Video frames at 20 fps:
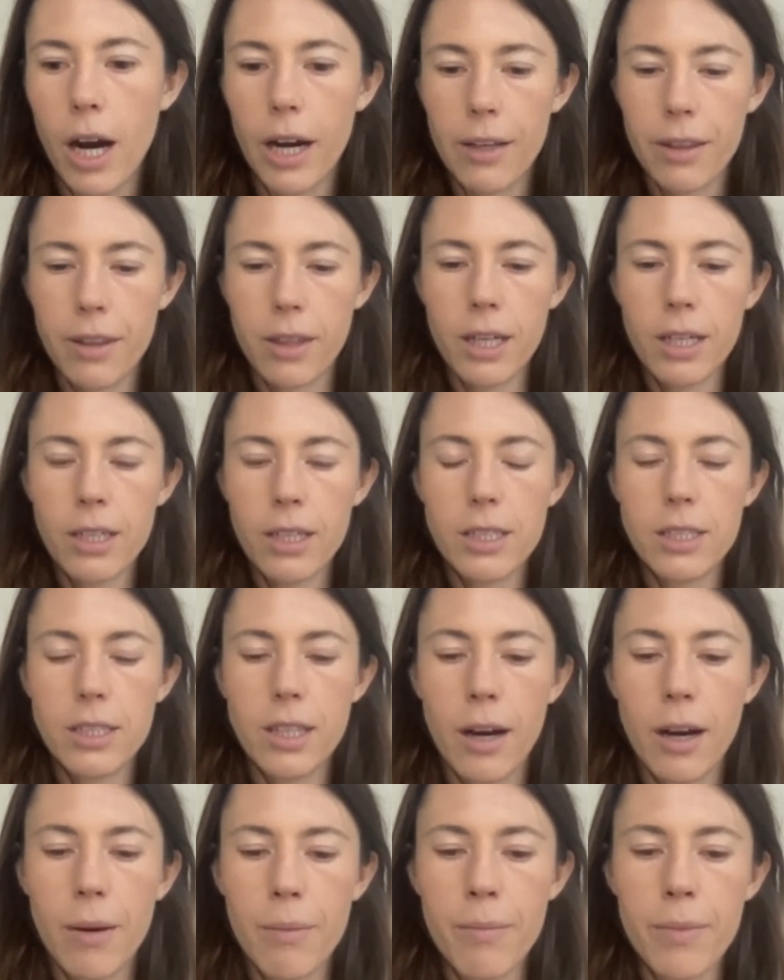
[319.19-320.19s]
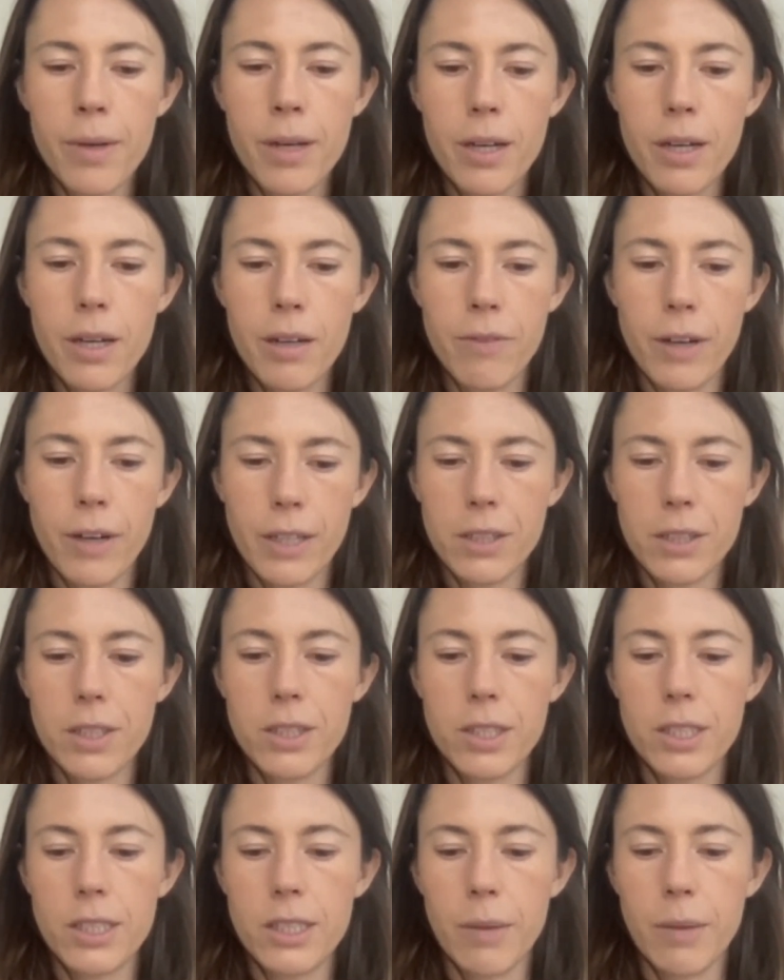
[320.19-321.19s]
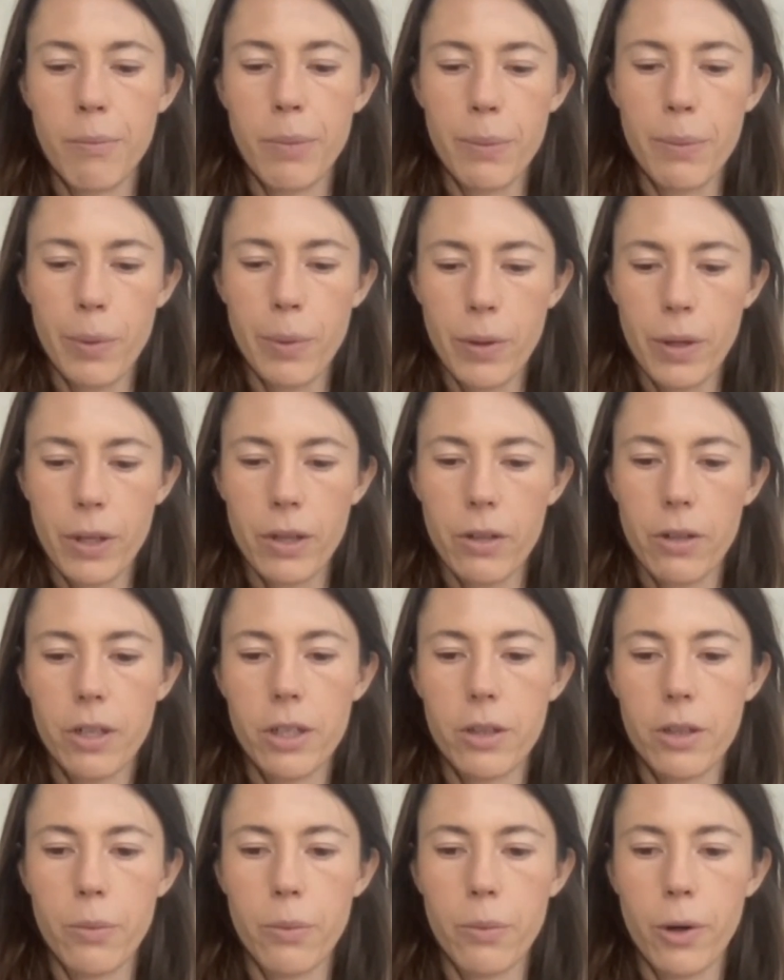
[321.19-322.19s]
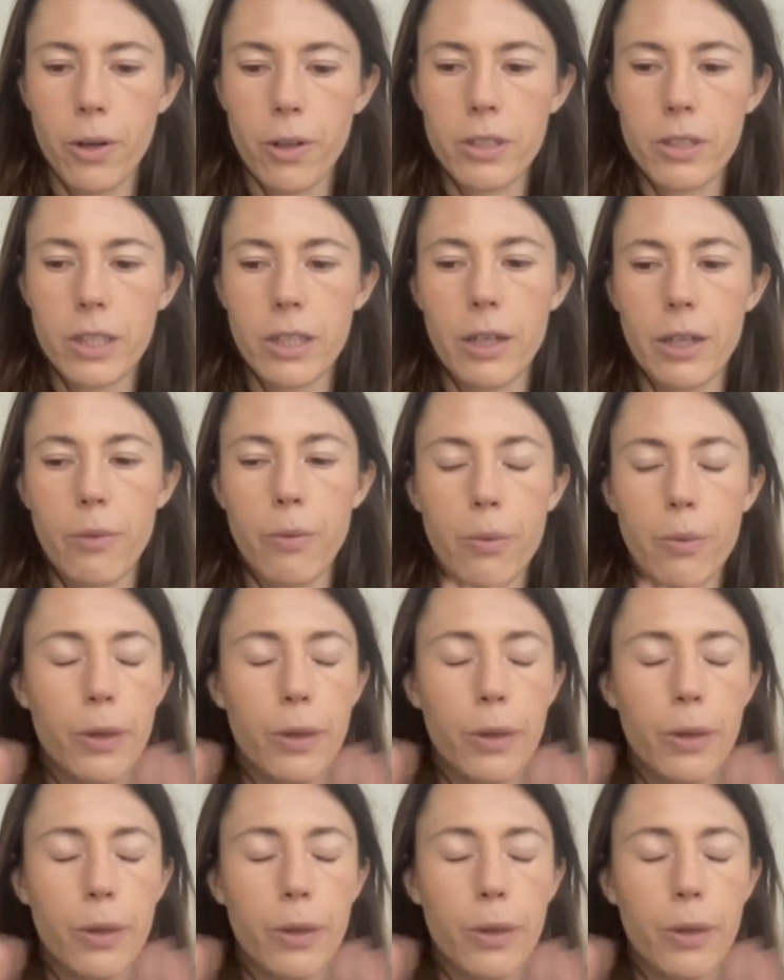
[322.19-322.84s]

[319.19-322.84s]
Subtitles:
I think some investors and some people can look at the world and like